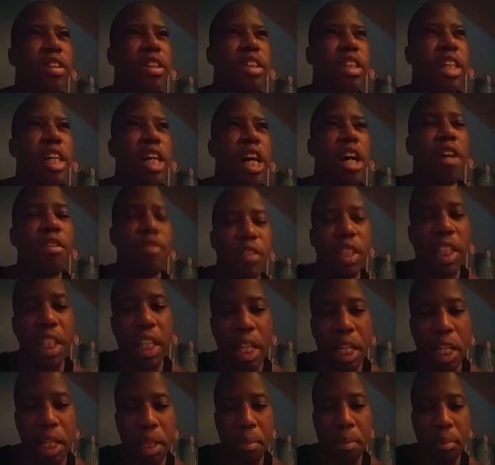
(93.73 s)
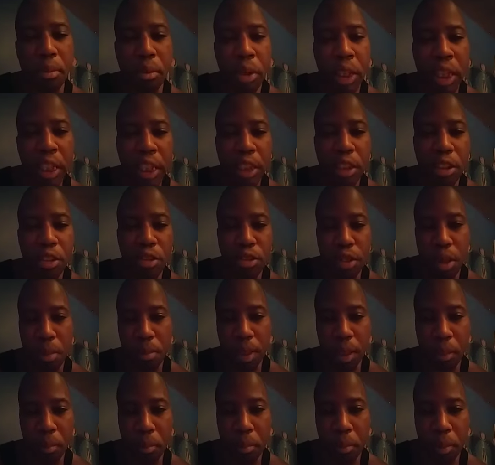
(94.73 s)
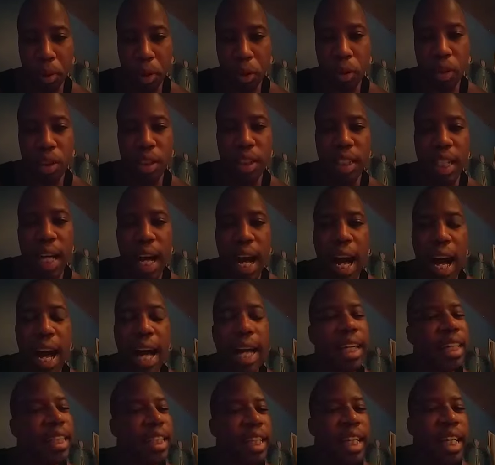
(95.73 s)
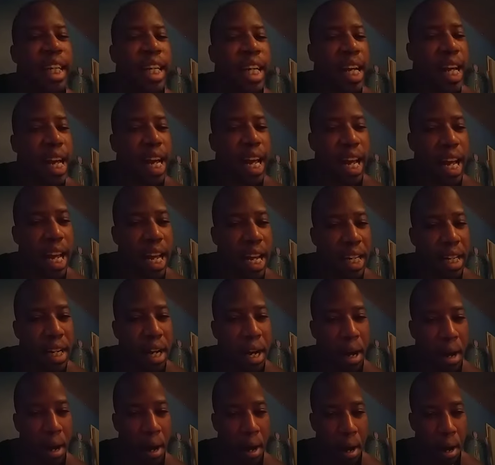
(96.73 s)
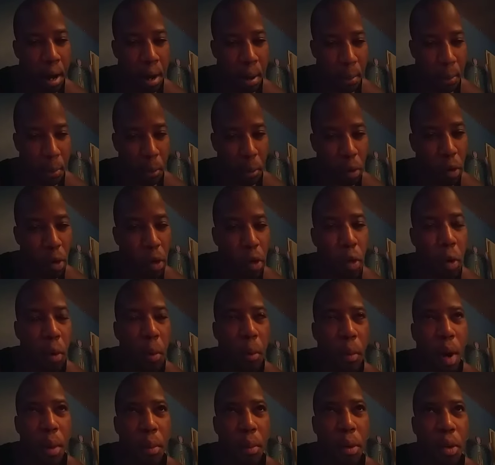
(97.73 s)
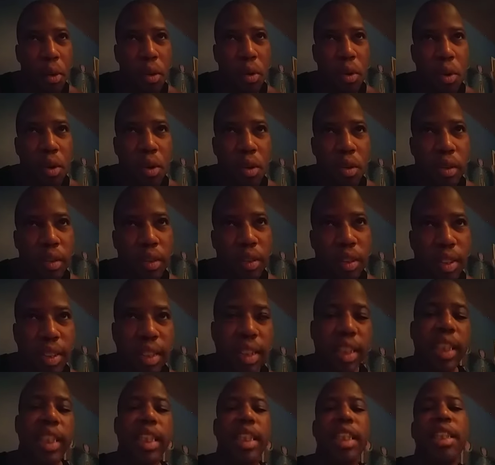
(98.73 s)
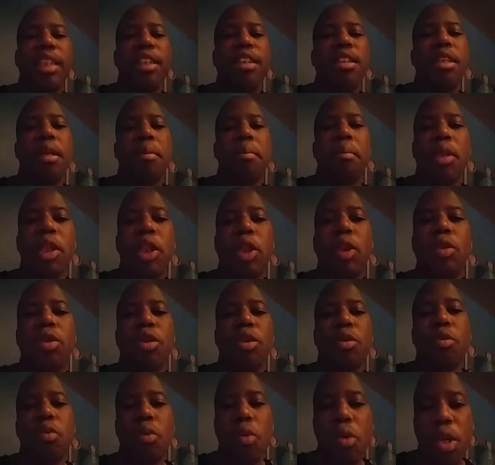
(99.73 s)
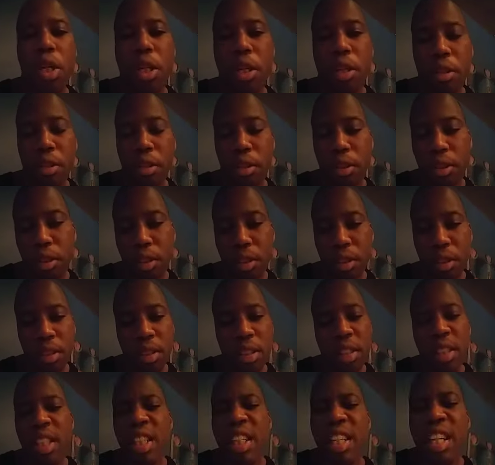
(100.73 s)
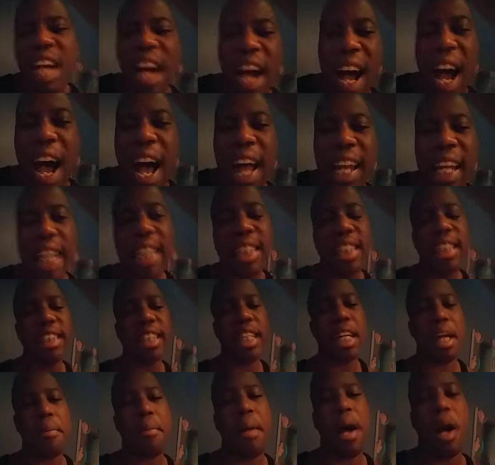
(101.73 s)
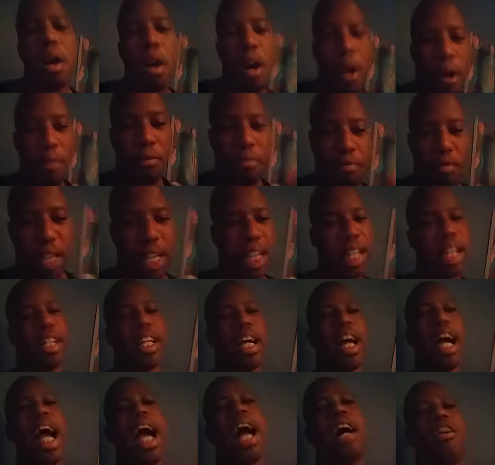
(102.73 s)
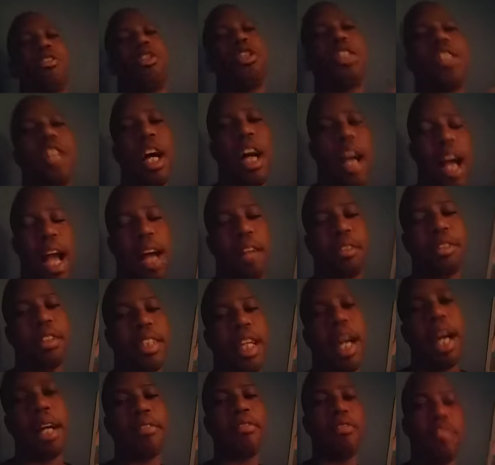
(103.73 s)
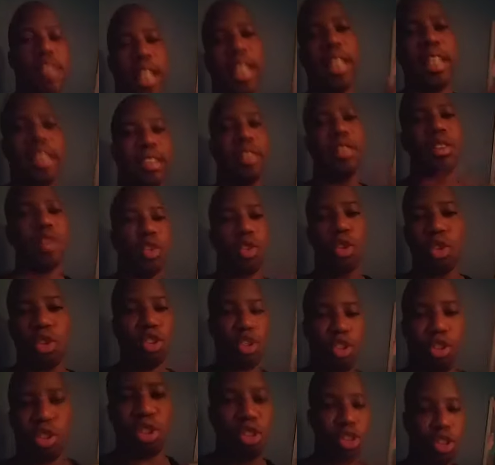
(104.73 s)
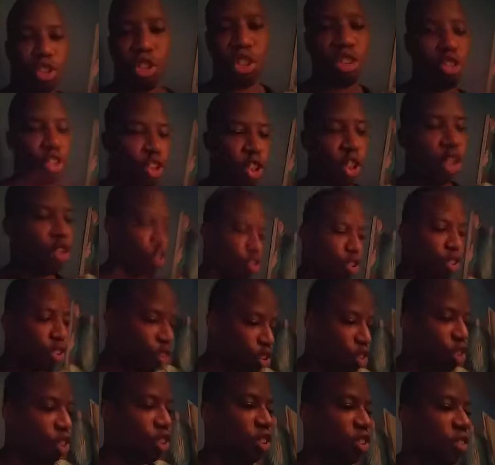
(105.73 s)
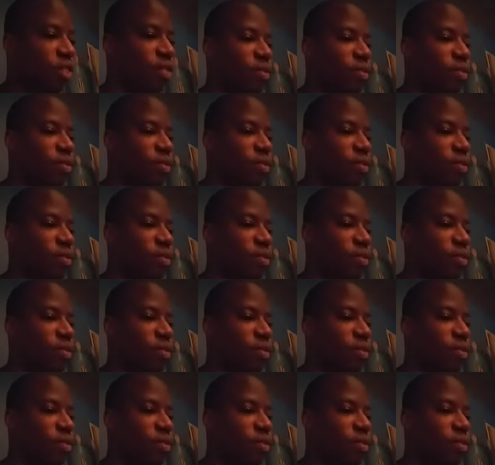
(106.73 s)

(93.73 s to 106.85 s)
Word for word: the healthy air breeze from the blue sky, and the um, cool bubble seas of blues and waters. I like to think about a fan, a out, a outside fan. Shh, shh.